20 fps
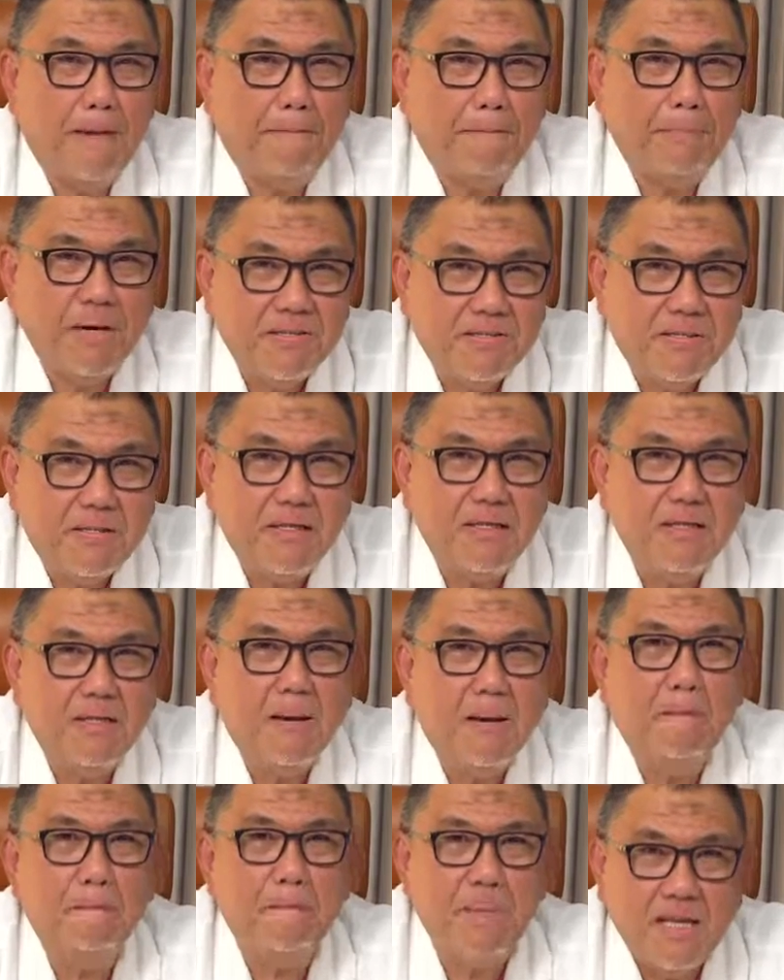person
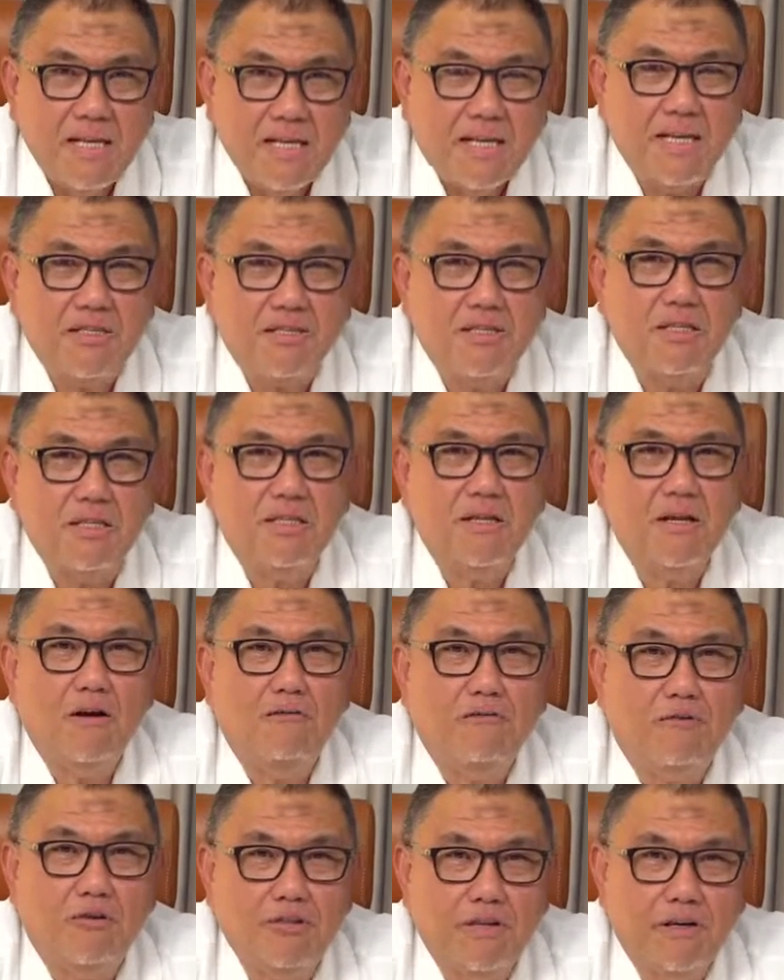medication
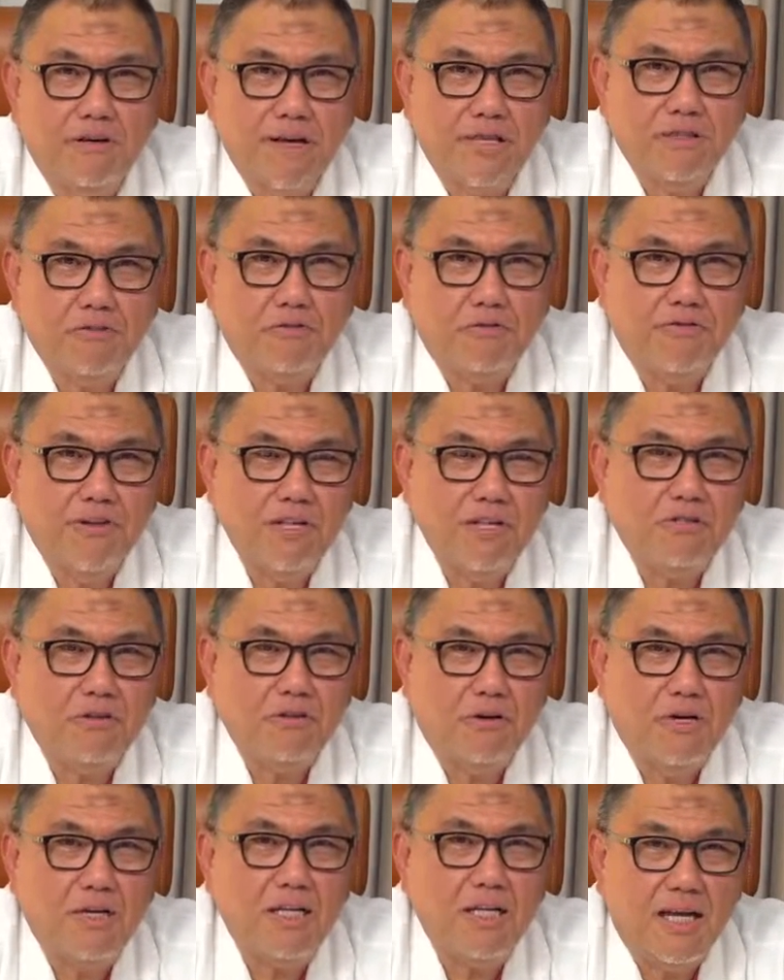for the rest of his
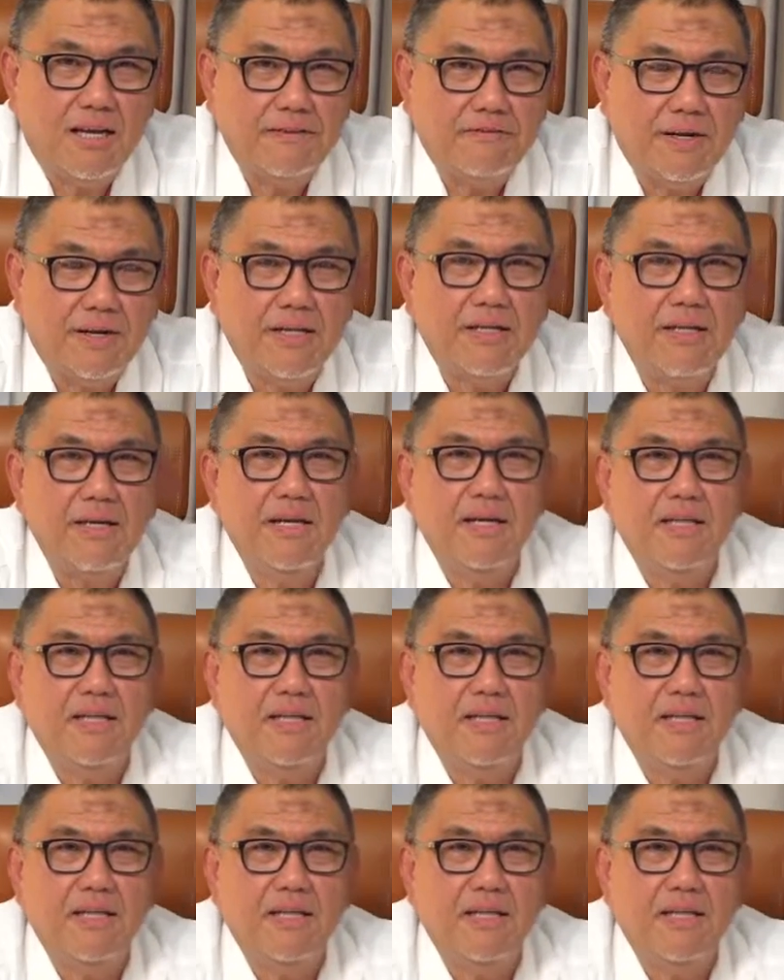or her life, right?